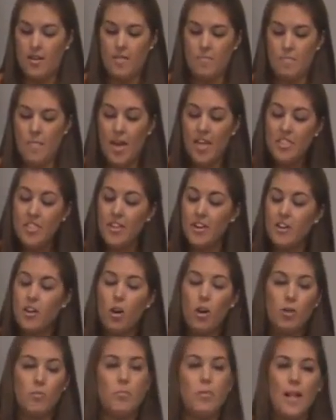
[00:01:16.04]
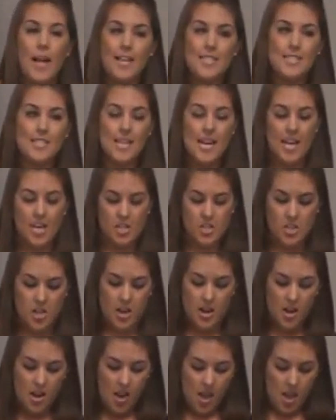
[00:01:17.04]
method called
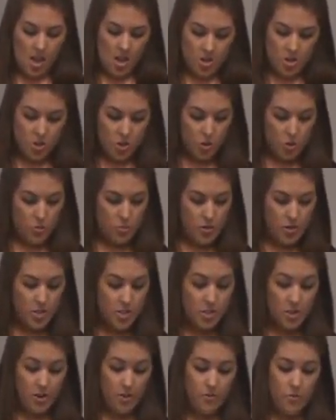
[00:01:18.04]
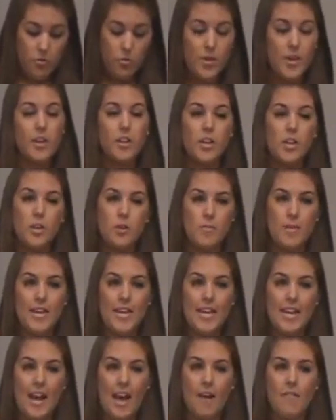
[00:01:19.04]
plastination to preserve real human
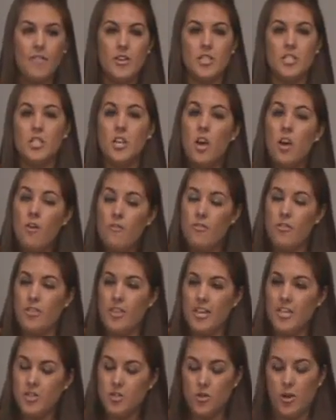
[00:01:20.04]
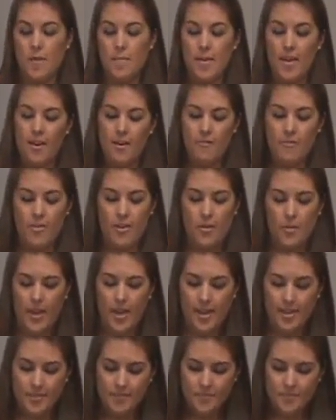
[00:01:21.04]
cadavers for the enjoyment of
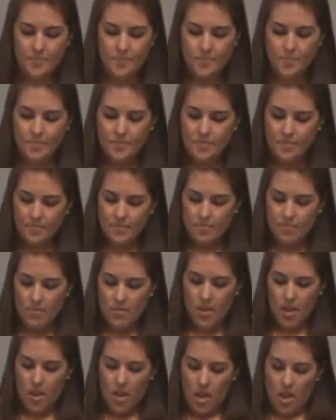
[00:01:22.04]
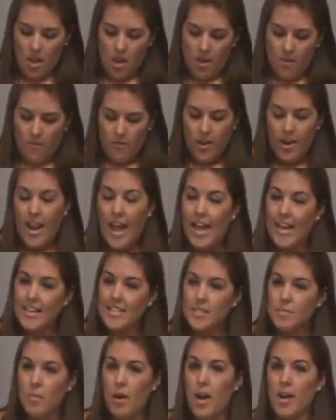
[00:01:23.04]
viewing. Von
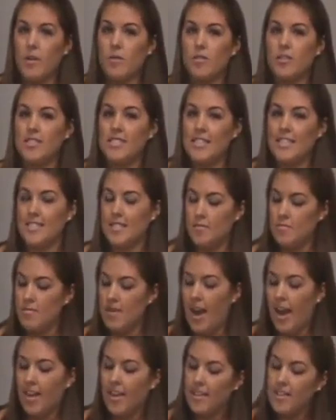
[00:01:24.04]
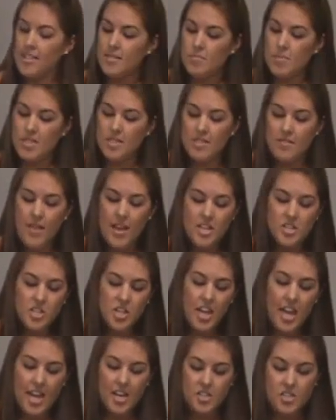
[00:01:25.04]
Hagen's Body Worlds is a miraculous means of
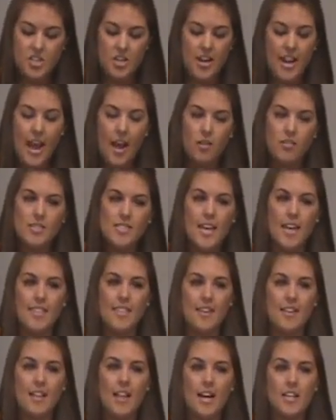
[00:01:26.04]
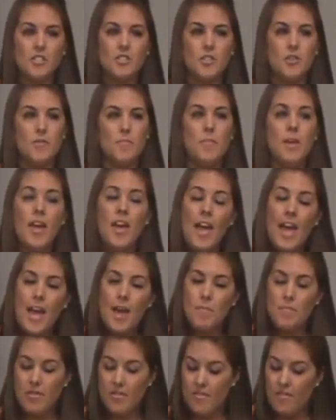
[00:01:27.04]
education outside the classroom.
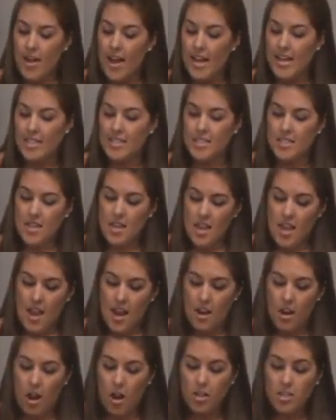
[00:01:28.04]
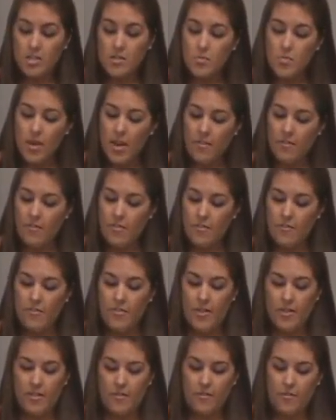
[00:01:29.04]
It provides an awesome way
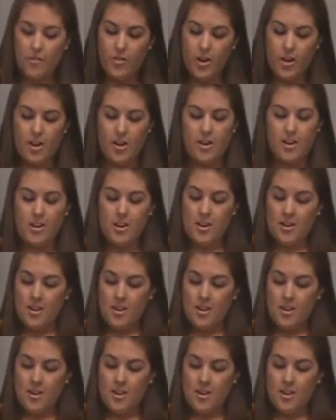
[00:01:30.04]
for